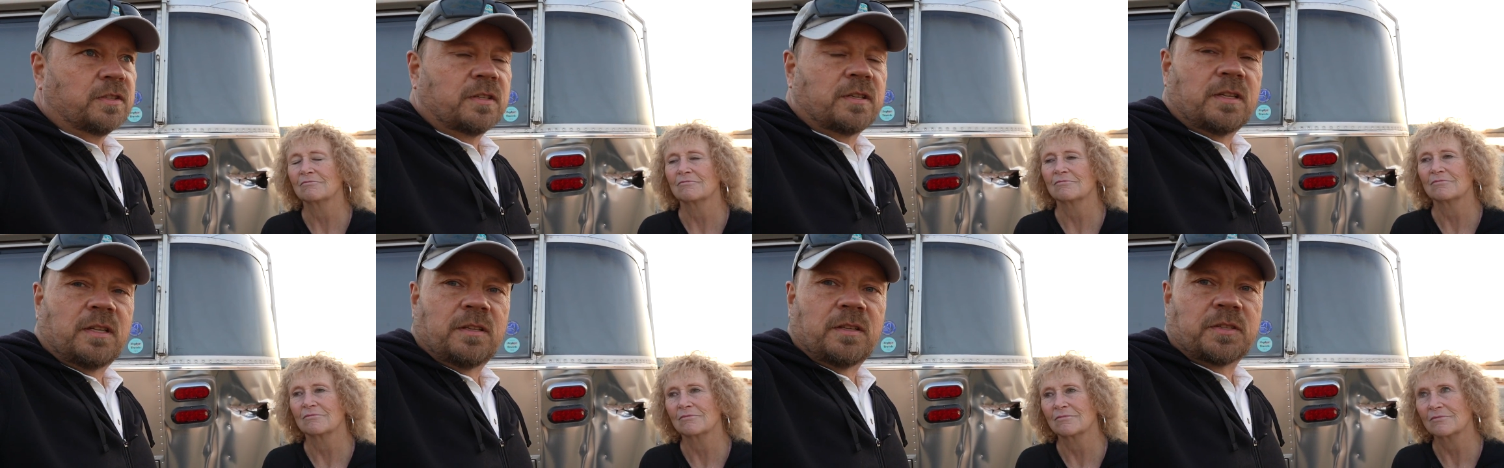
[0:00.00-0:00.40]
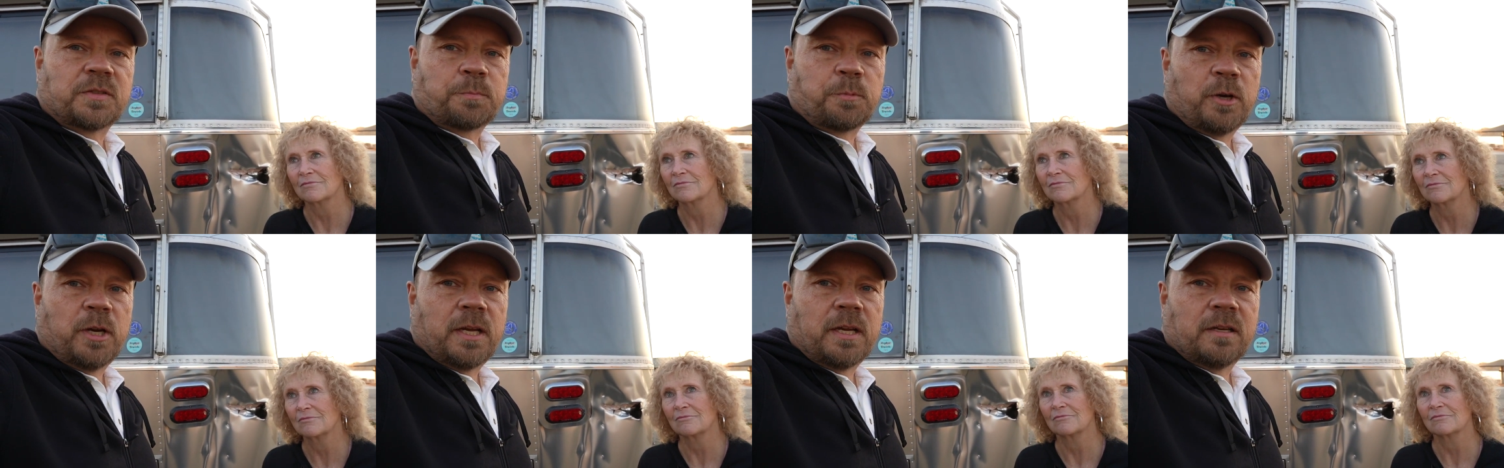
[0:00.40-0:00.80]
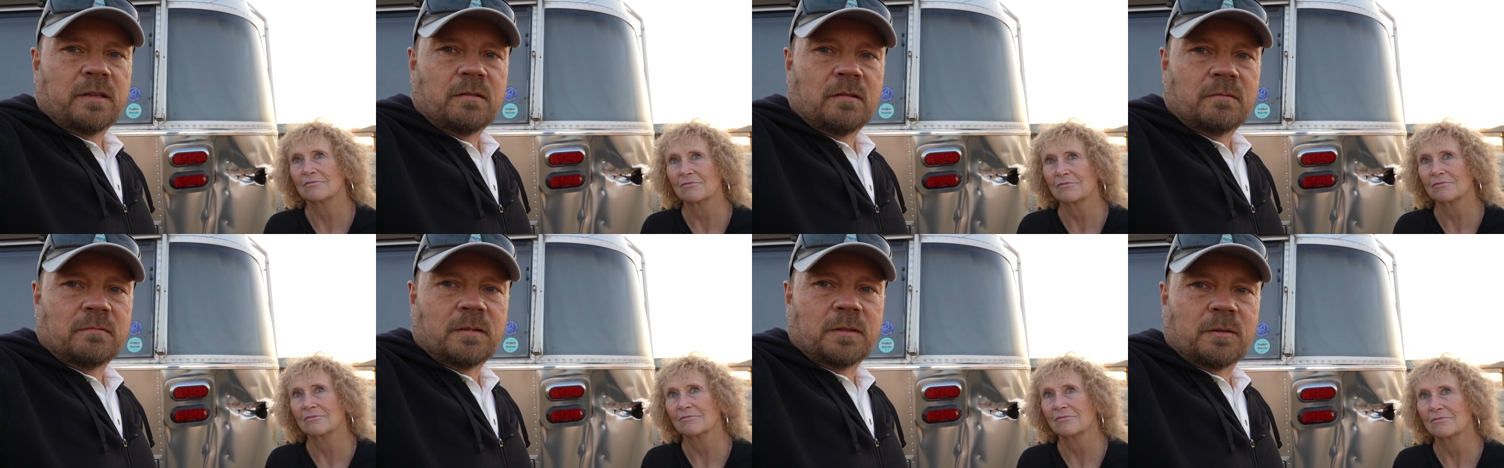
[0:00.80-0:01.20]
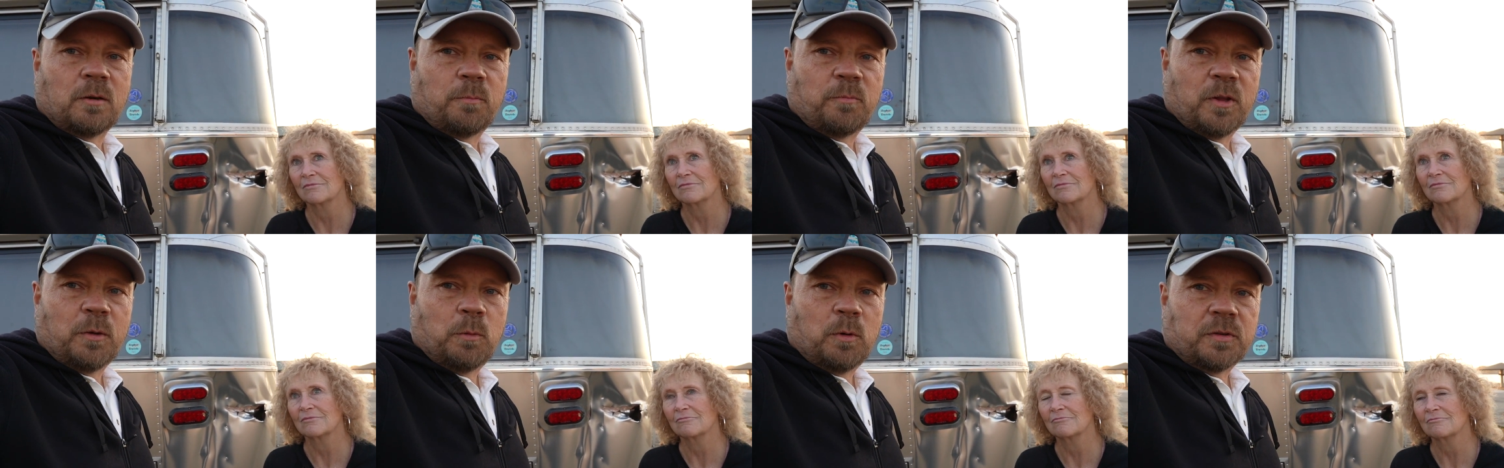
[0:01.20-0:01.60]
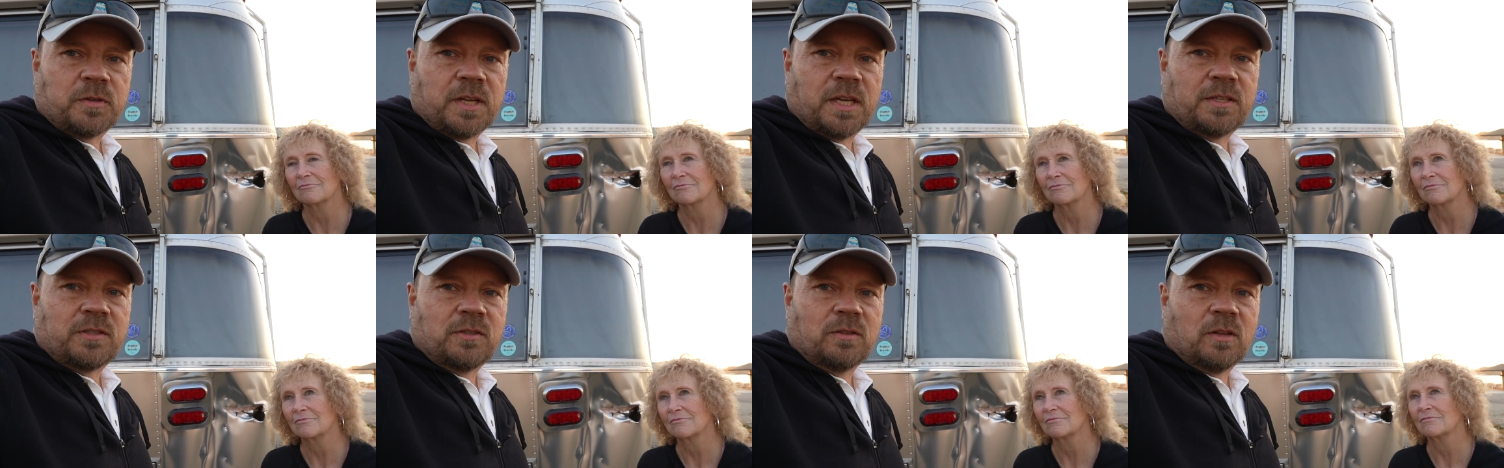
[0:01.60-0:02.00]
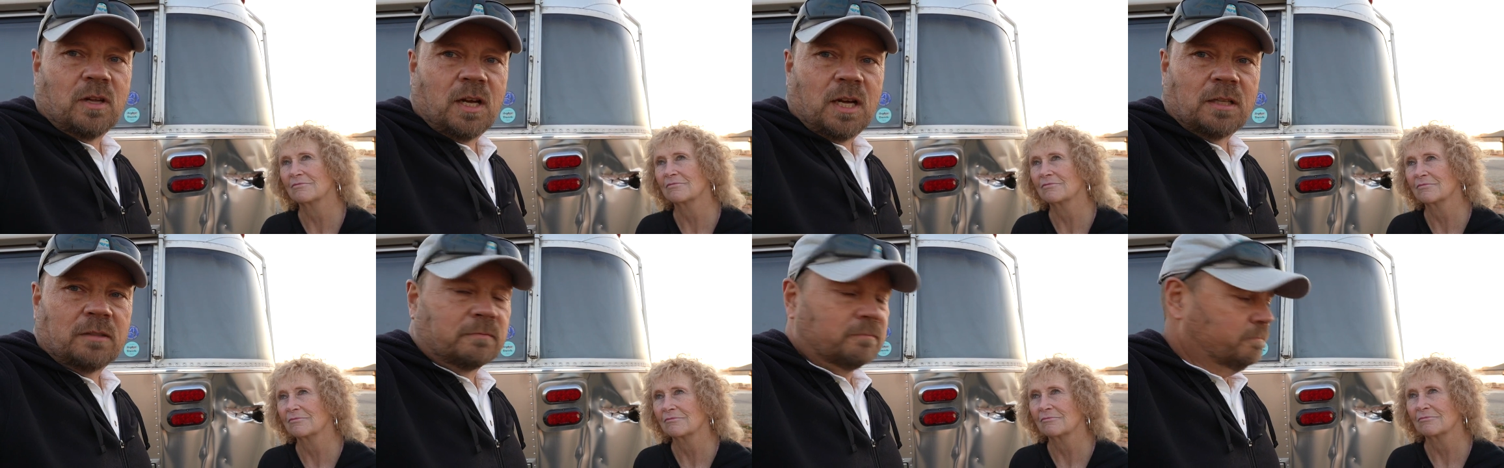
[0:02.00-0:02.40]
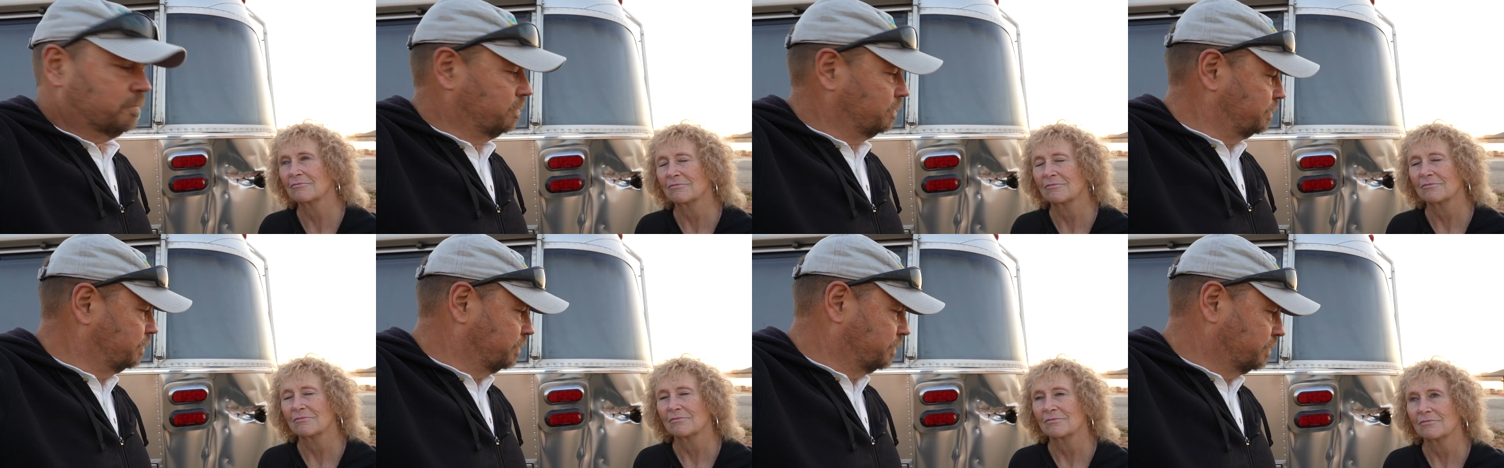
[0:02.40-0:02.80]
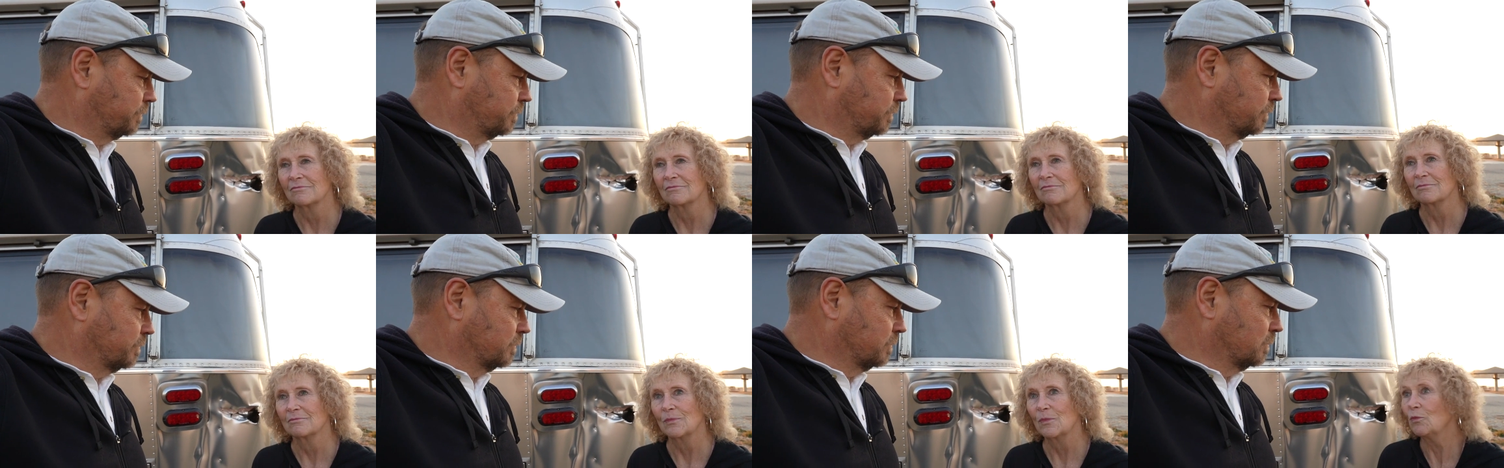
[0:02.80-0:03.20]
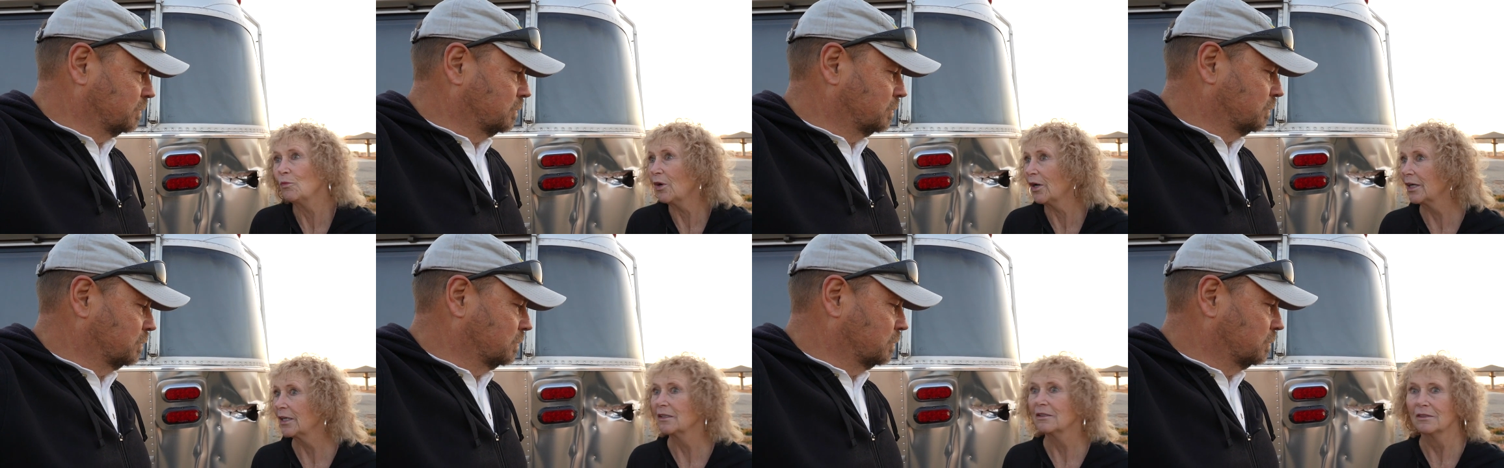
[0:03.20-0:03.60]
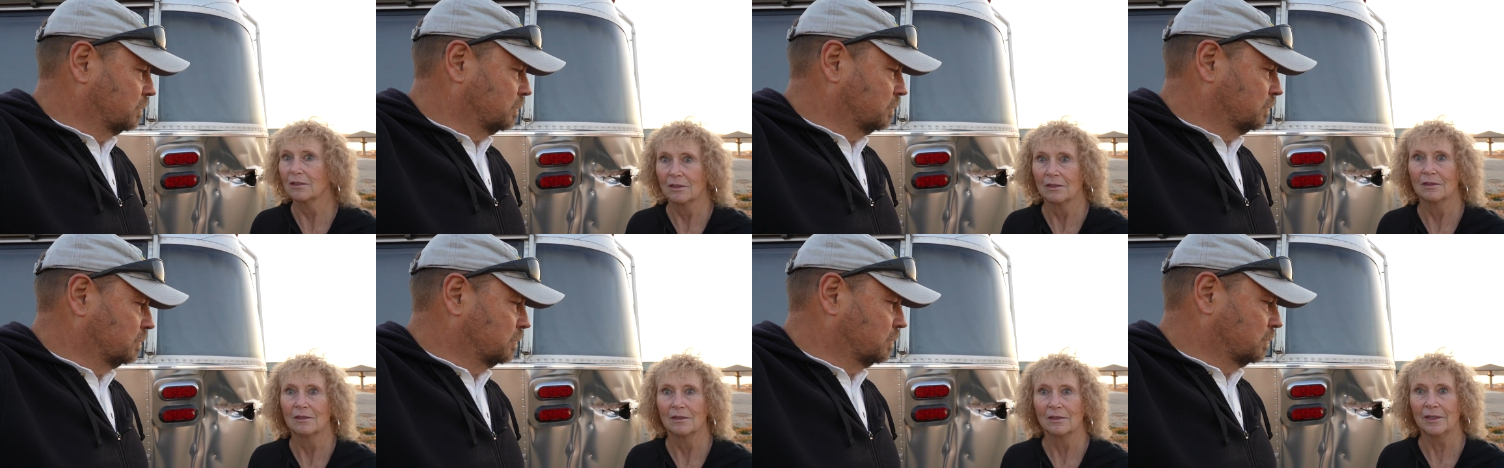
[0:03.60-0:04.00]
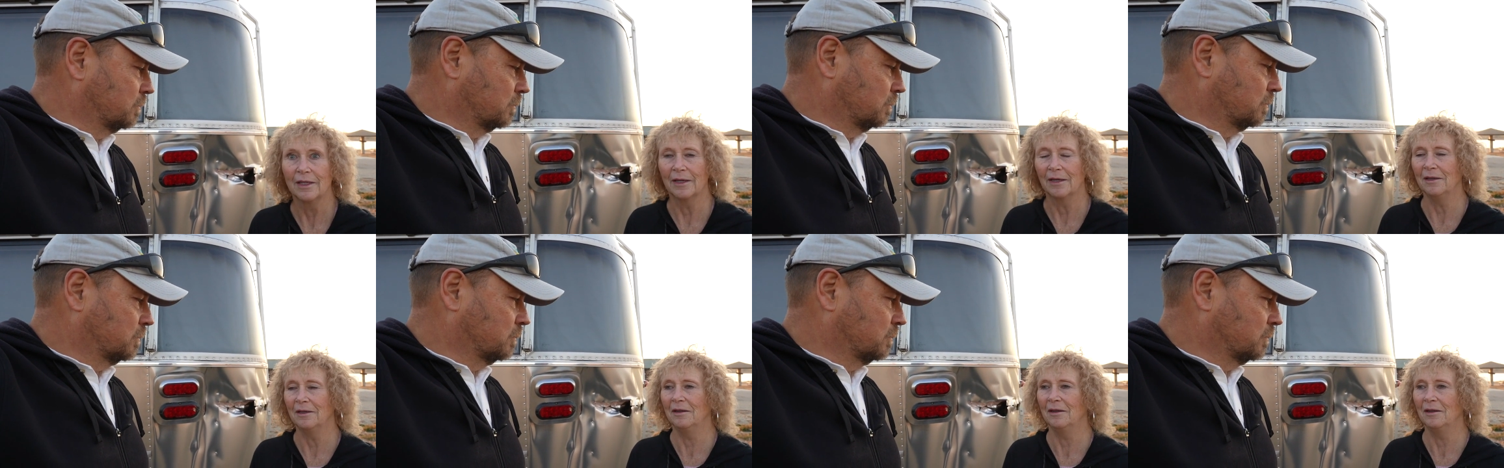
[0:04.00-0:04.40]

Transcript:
Speaker 1: in, in the spring. Hopefully it won't take too long.
Speaker 2: Right, yeah.